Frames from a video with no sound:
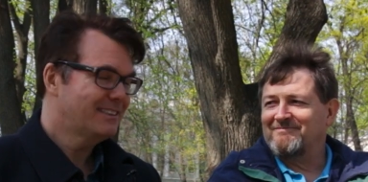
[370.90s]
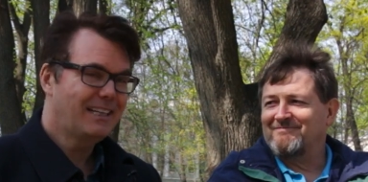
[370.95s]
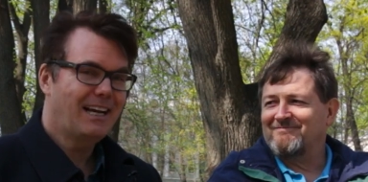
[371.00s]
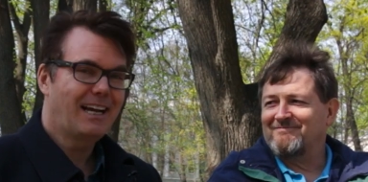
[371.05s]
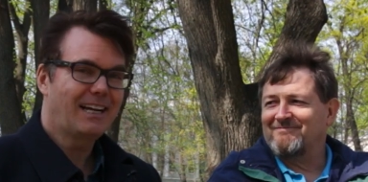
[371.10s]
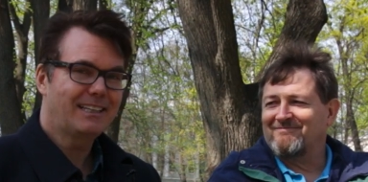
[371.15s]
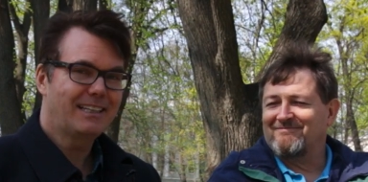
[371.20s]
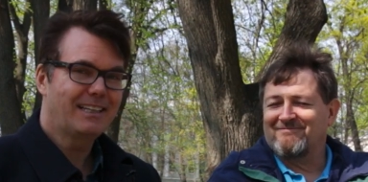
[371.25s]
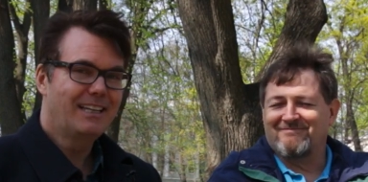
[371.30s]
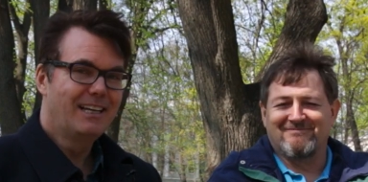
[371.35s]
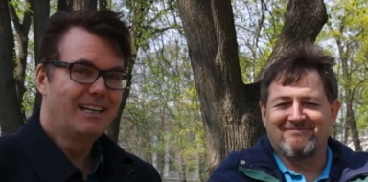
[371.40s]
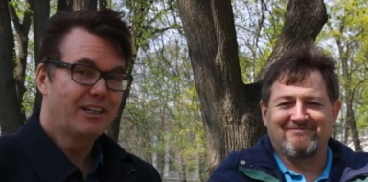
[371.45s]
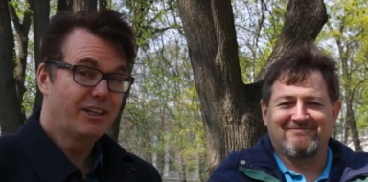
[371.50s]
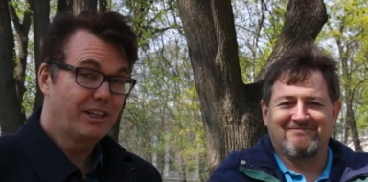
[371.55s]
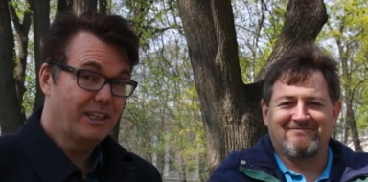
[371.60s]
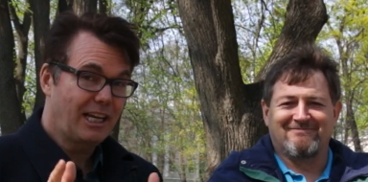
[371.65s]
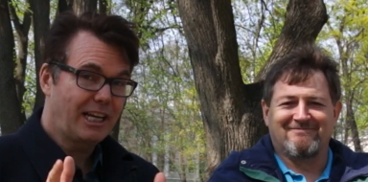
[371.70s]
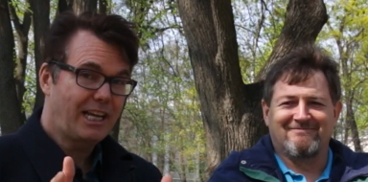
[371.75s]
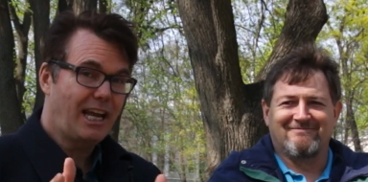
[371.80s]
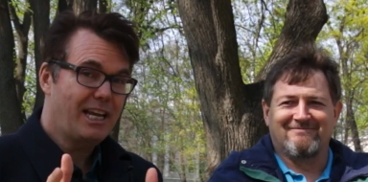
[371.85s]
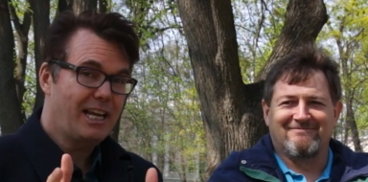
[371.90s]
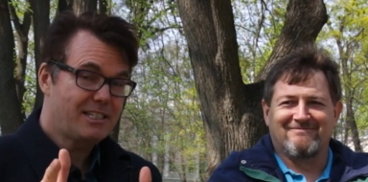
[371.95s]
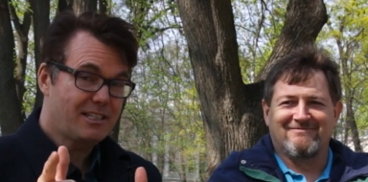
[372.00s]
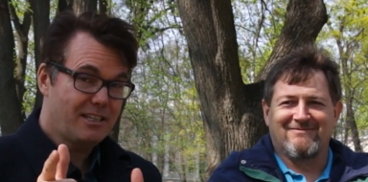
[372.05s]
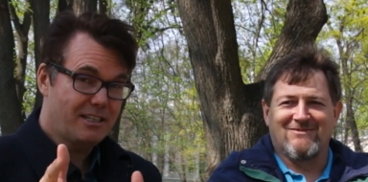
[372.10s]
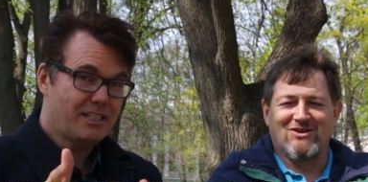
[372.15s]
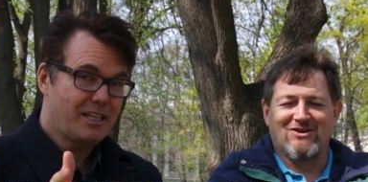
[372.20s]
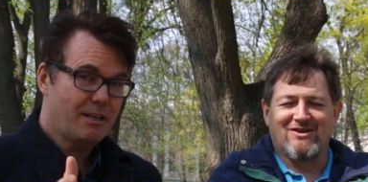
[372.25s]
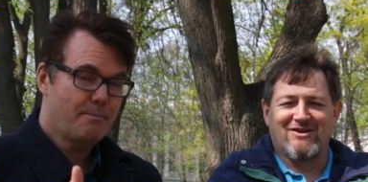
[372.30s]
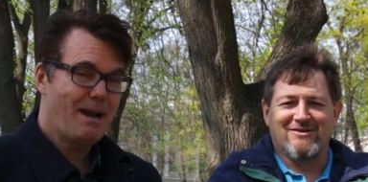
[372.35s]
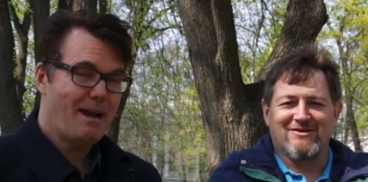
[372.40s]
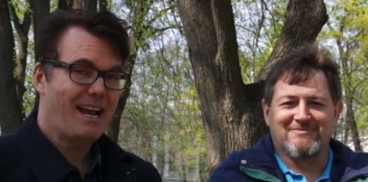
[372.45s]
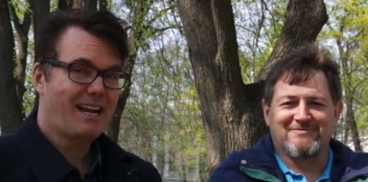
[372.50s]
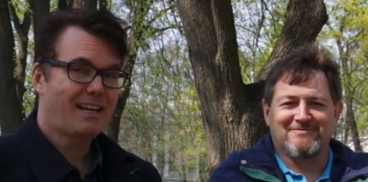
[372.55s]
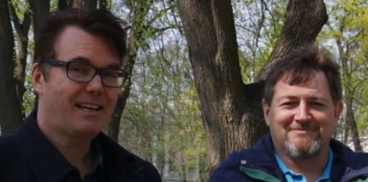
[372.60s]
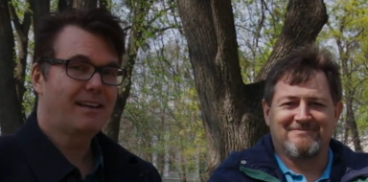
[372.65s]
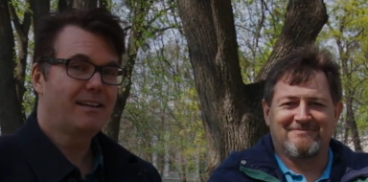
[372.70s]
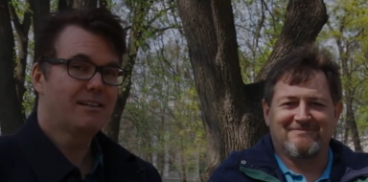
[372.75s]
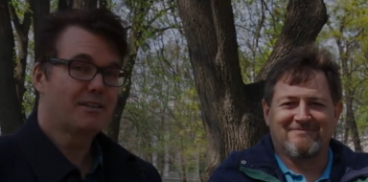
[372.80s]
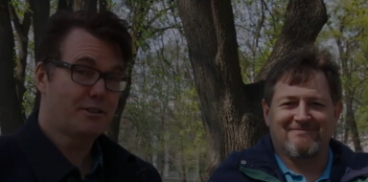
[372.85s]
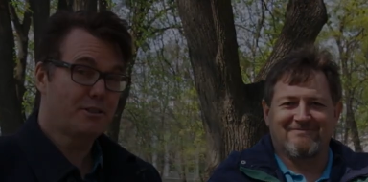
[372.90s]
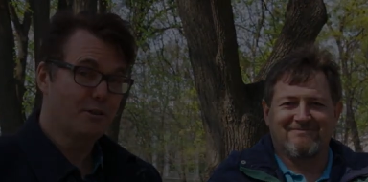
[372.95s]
Speaker 1: Exactly. Good luck, guys. Good See luck. you back